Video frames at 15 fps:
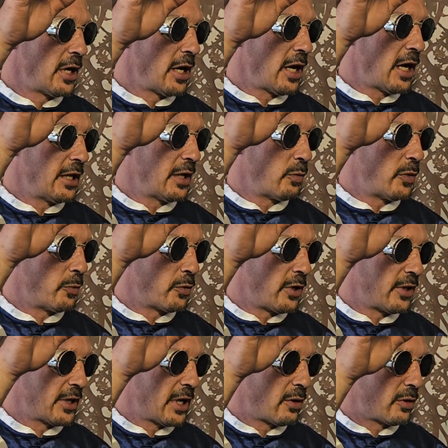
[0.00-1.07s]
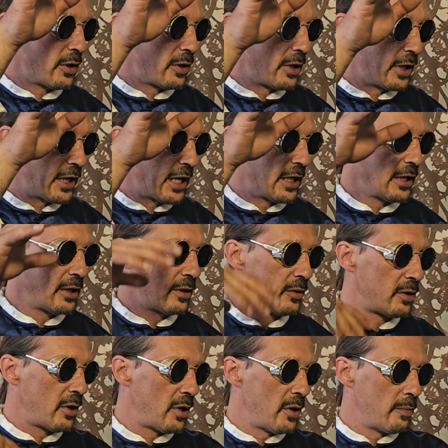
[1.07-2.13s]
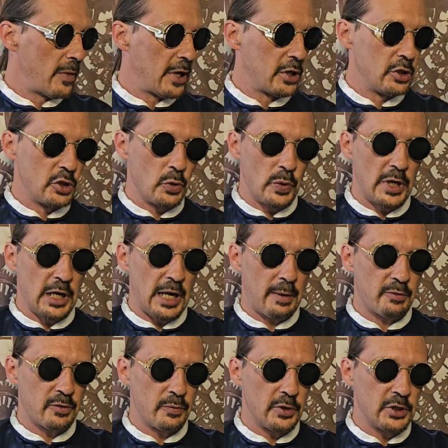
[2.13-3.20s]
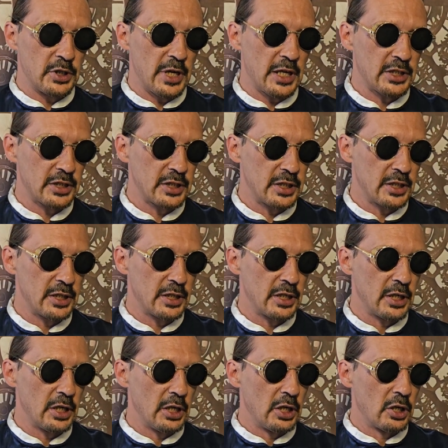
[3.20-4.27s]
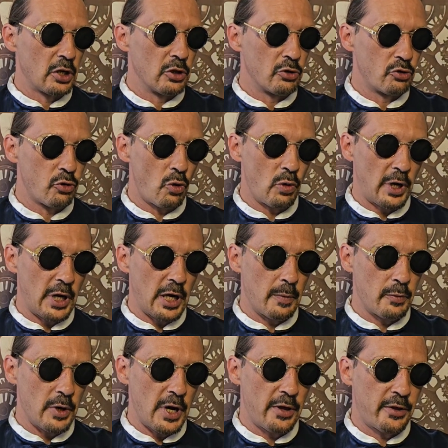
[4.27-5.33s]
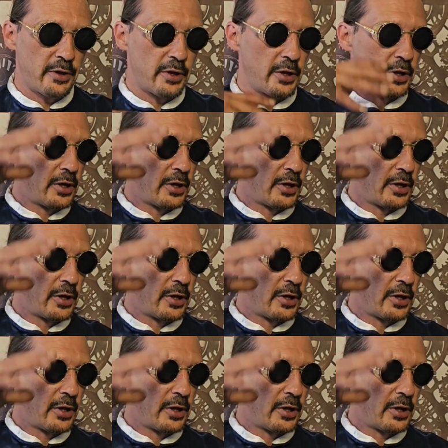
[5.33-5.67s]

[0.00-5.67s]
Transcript: and then we breathe out again, making sure we collapse from the chest, controlling our breath,